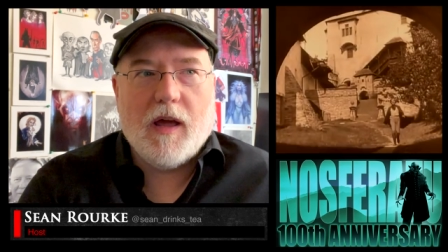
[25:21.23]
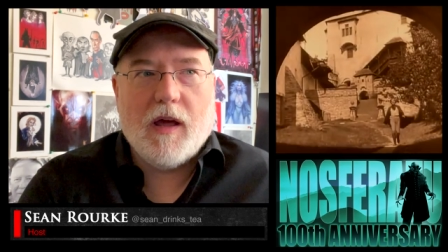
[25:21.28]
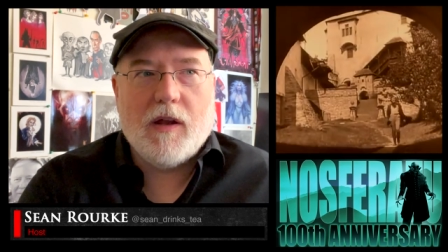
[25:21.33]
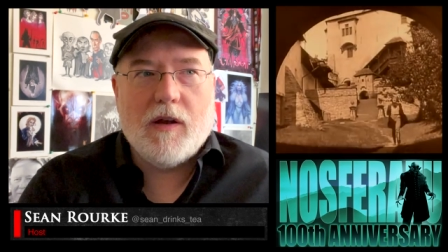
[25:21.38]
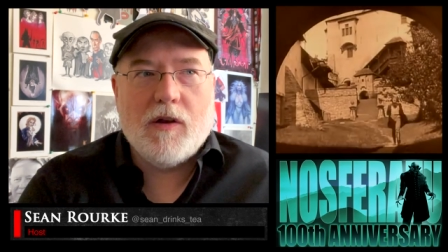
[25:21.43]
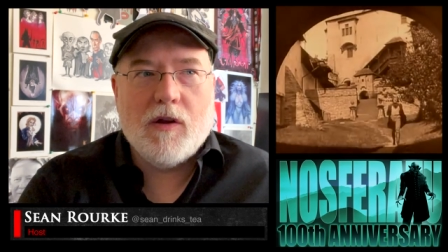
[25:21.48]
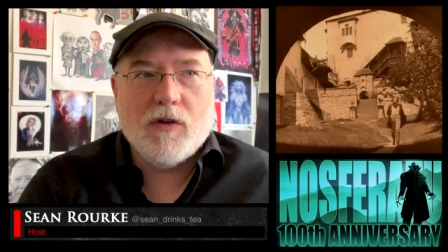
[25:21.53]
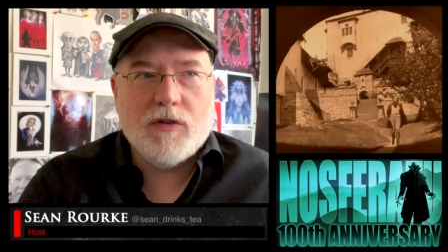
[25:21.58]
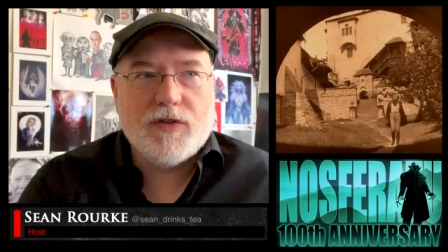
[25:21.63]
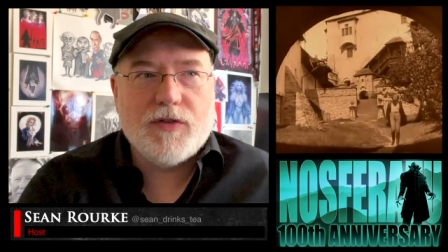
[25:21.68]

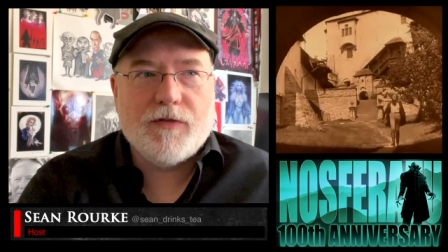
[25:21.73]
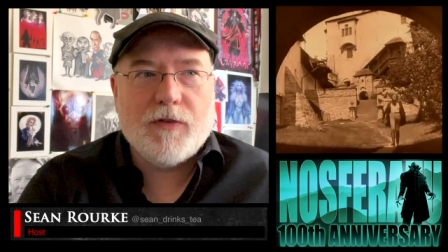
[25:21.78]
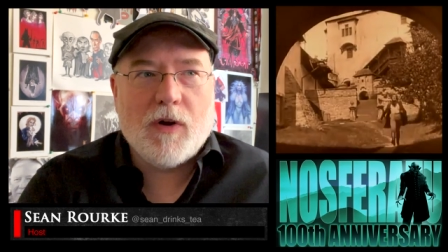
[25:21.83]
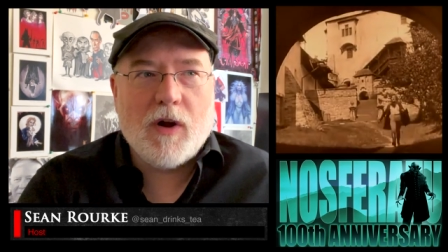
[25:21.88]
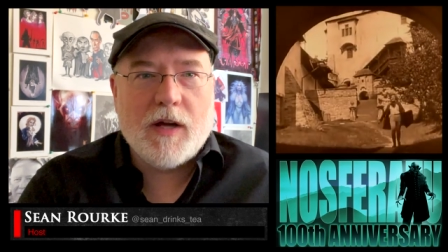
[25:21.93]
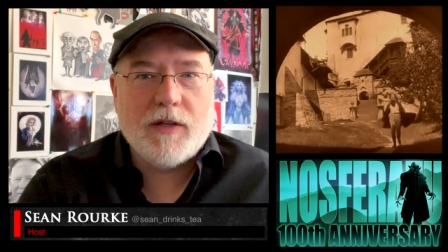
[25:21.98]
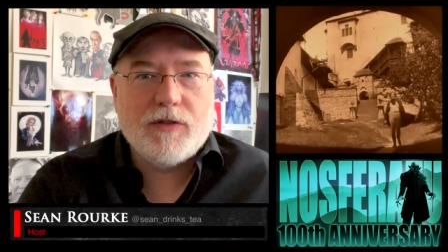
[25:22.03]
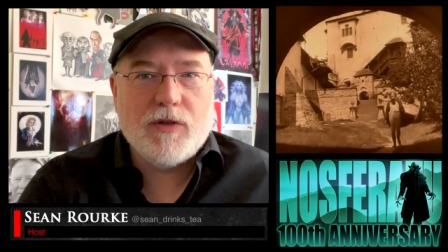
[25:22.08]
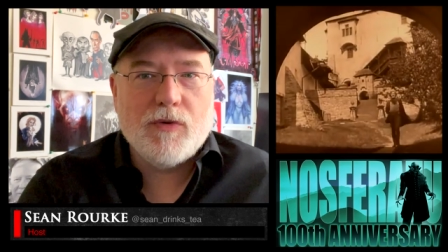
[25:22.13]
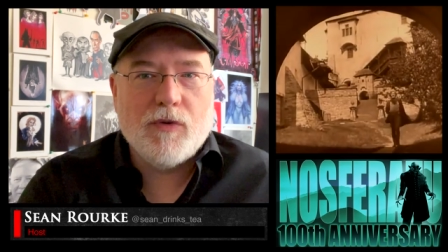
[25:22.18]

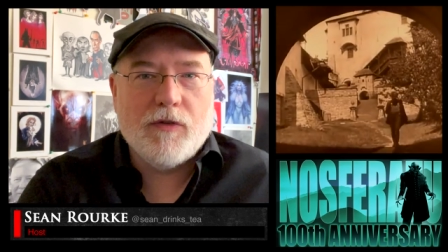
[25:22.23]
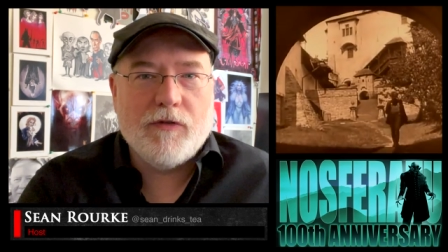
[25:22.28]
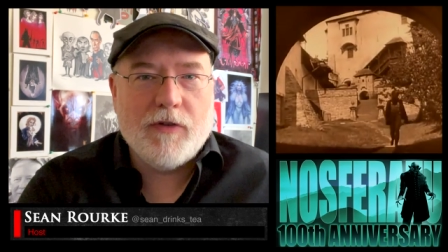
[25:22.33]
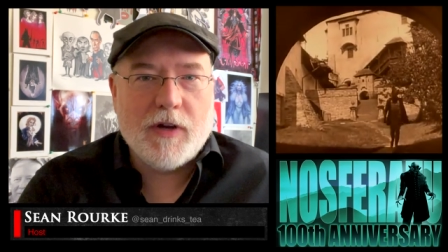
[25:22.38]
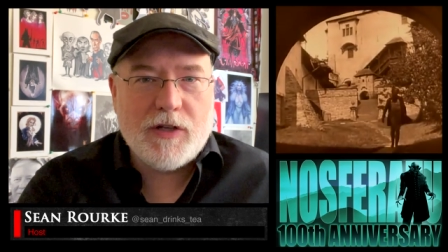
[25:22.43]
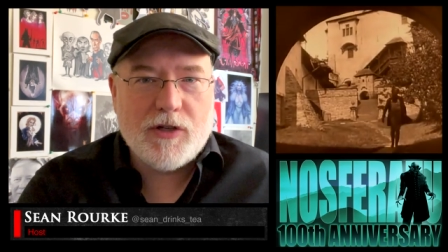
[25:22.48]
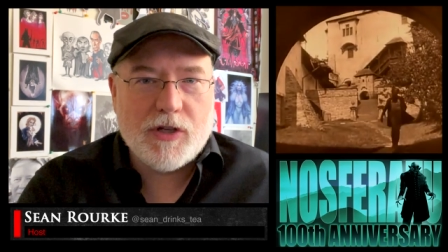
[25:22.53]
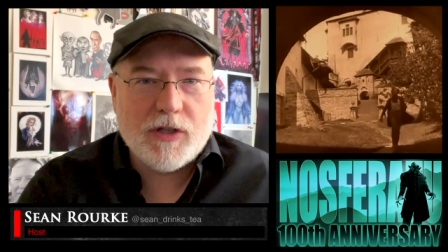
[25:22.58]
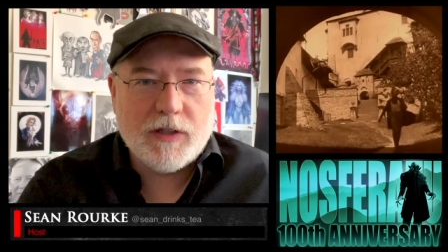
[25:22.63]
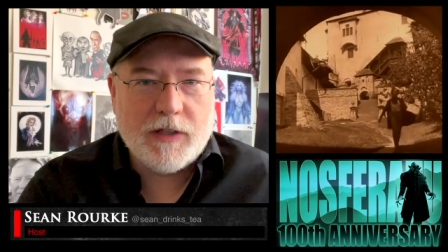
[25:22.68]
Nosferatu
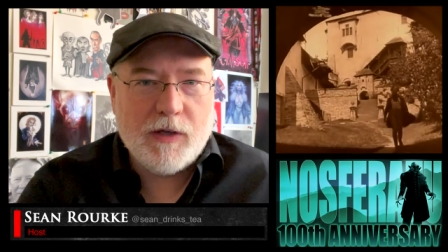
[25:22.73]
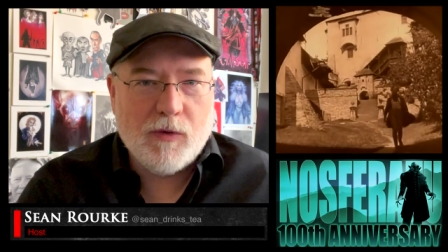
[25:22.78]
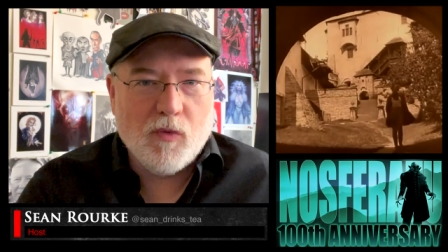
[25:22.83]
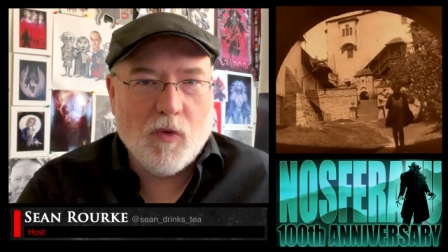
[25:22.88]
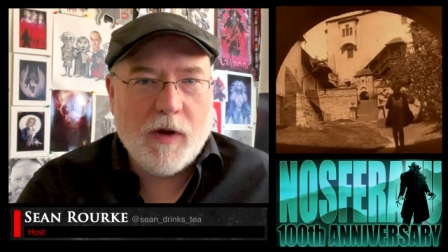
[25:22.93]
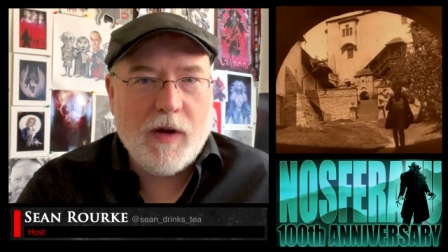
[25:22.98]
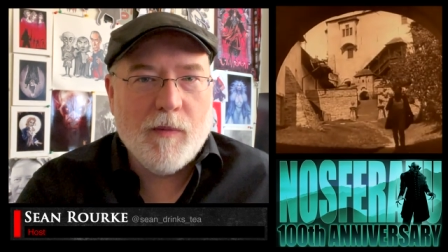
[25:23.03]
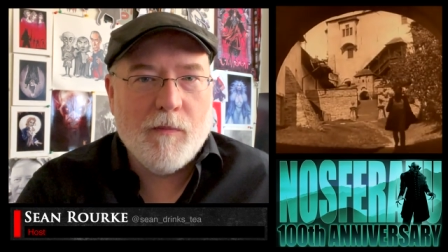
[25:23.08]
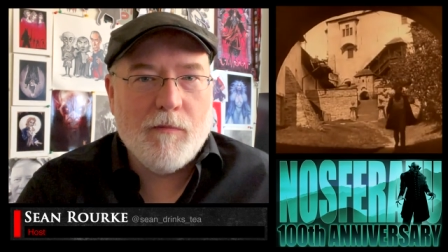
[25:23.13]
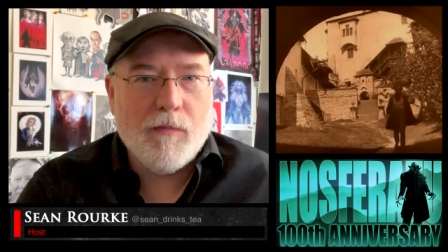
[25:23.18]
eventually
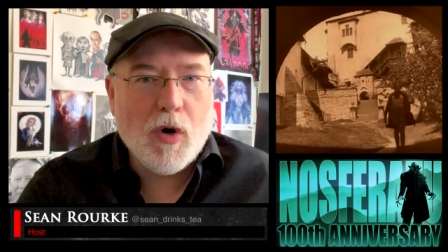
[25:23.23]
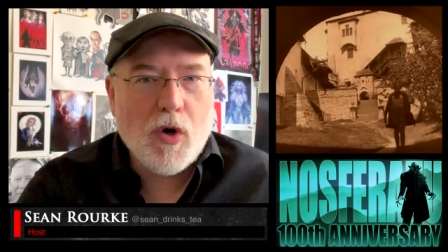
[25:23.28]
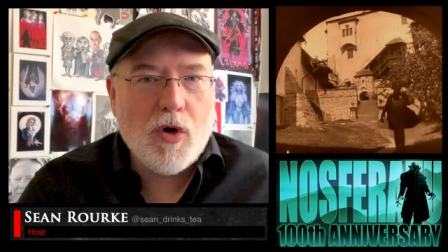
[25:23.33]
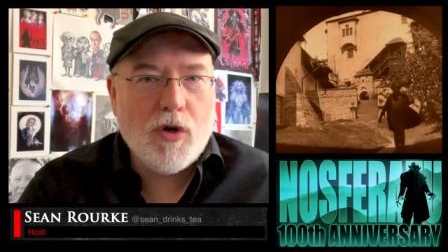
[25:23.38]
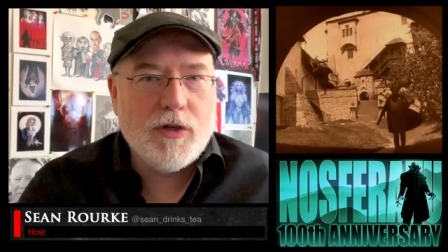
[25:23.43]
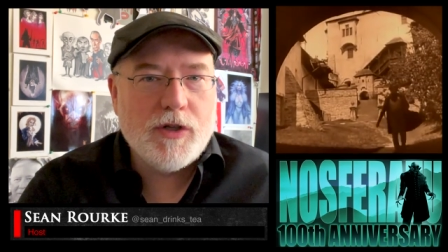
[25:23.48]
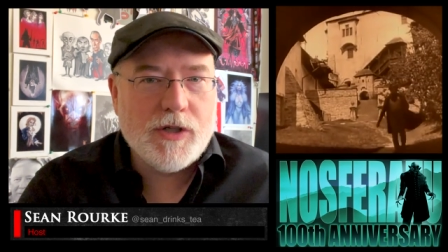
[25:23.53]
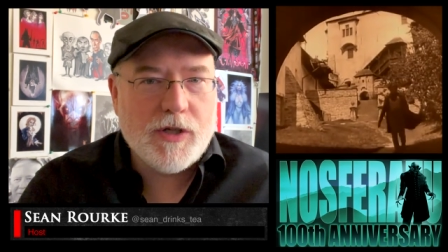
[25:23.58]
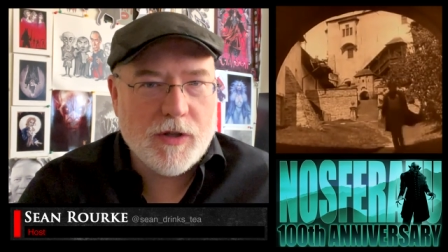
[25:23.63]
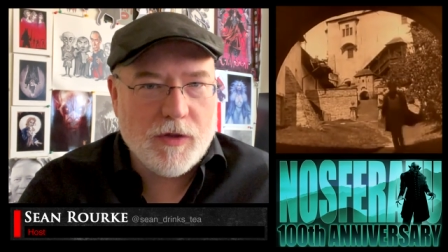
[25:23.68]

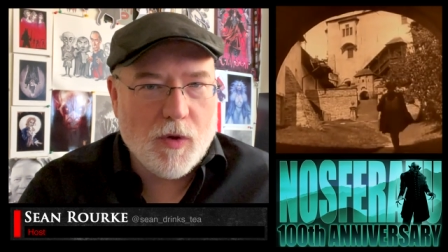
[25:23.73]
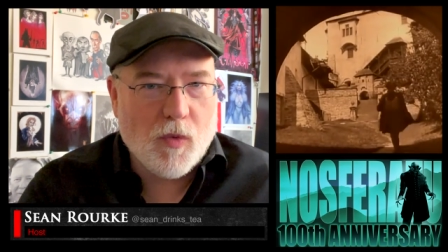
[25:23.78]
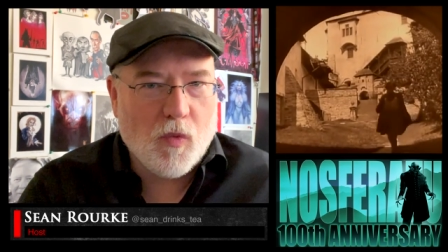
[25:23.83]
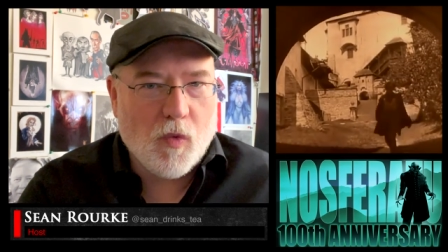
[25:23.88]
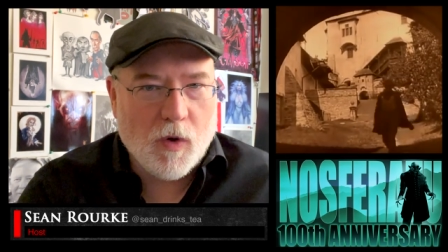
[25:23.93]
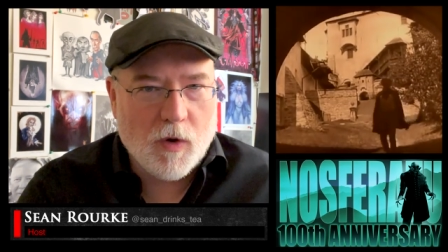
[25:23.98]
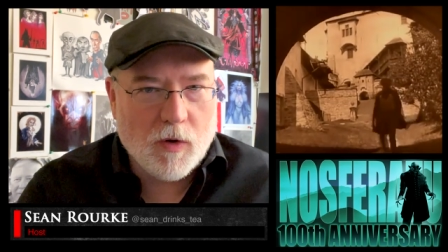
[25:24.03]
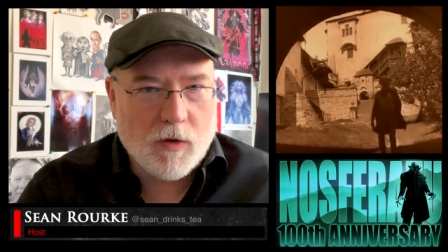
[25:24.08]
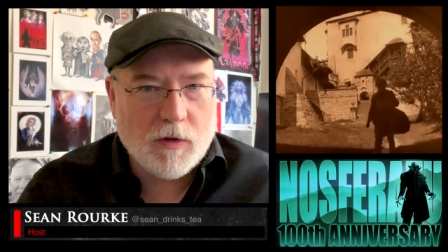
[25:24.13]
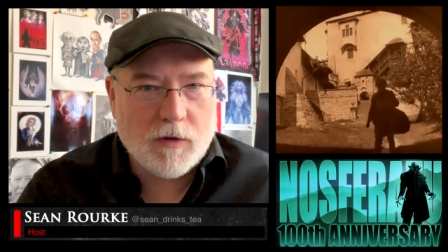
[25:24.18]
reemerged in the
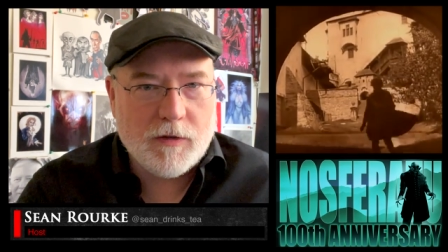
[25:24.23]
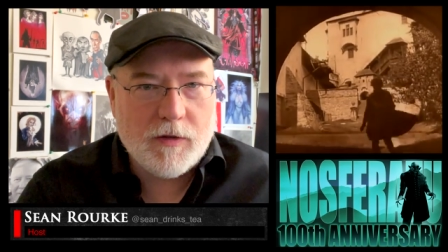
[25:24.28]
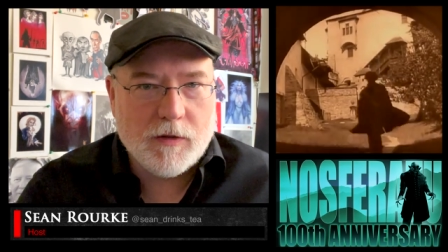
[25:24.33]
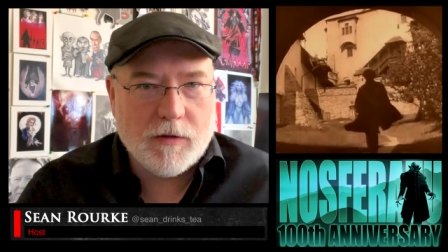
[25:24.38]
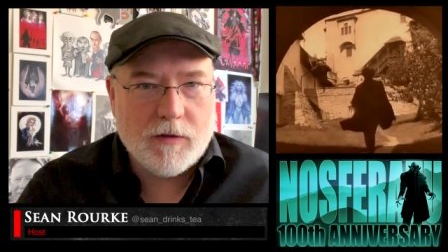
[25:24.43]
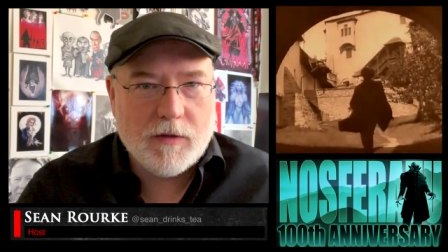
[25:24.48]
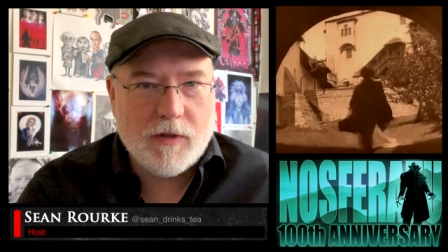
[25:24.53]
world,